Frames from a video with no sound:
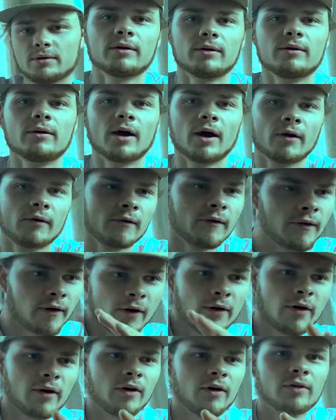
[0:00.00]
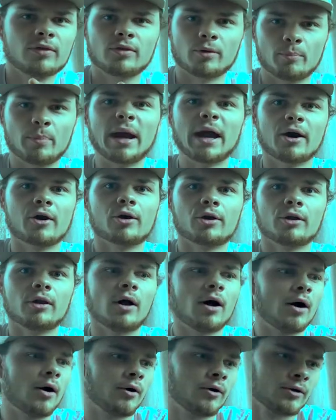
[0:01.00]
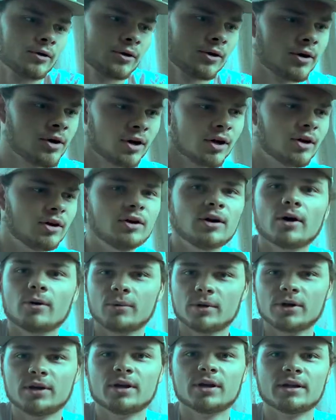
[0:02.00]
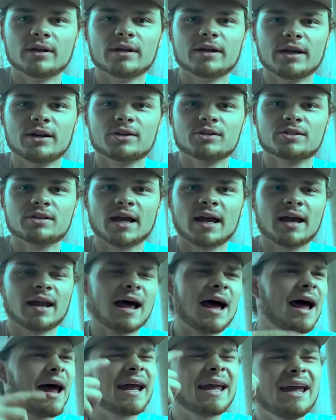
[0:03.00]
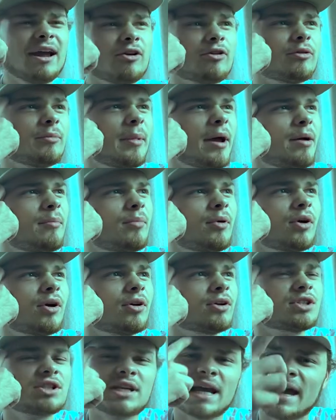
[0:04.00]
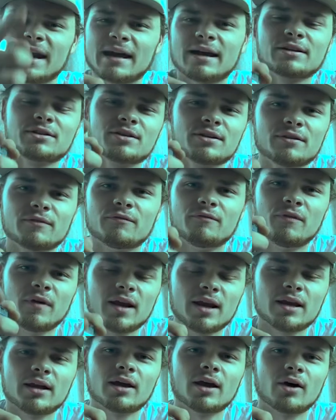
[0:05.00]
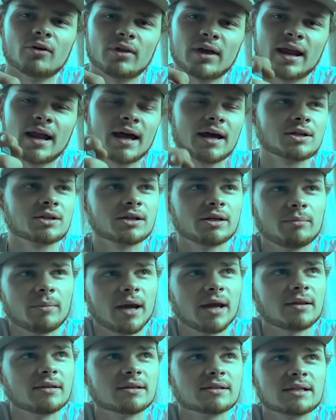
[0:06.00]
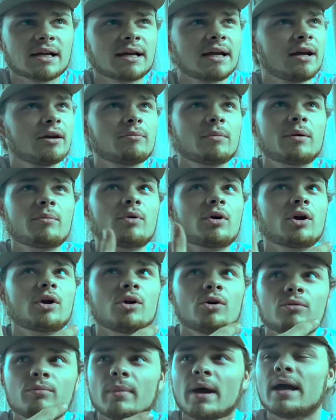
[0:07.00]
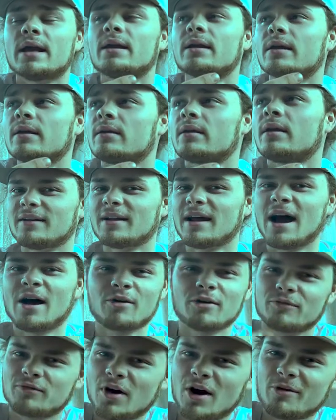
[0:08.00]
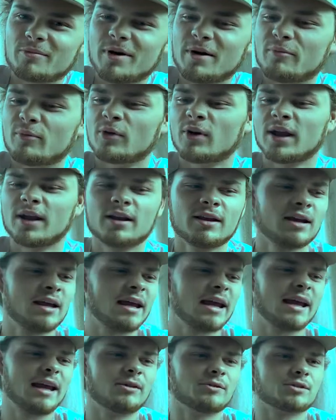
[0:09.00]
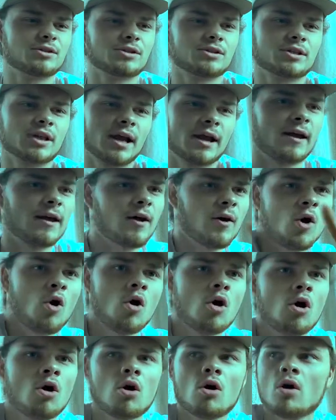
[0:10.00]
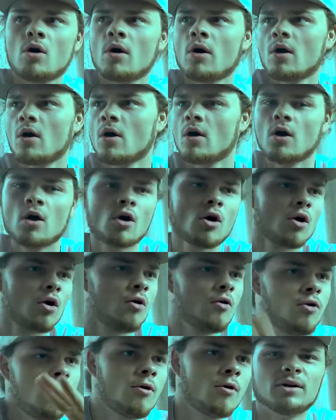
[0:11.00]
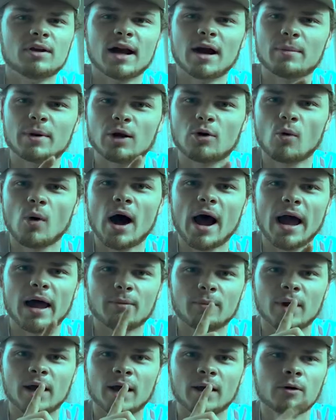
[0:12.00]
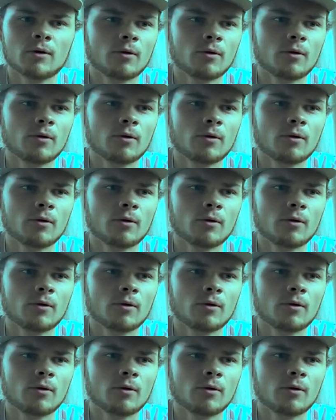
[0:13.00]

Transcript: You know, the bear claw. You know, when you're in the deer stand. I can't remember. Shout out to the video that actually made this. I can't remember who made it. I don't know if y'all remember it. And it was just like, whew, whew. You gotta be quiet, man.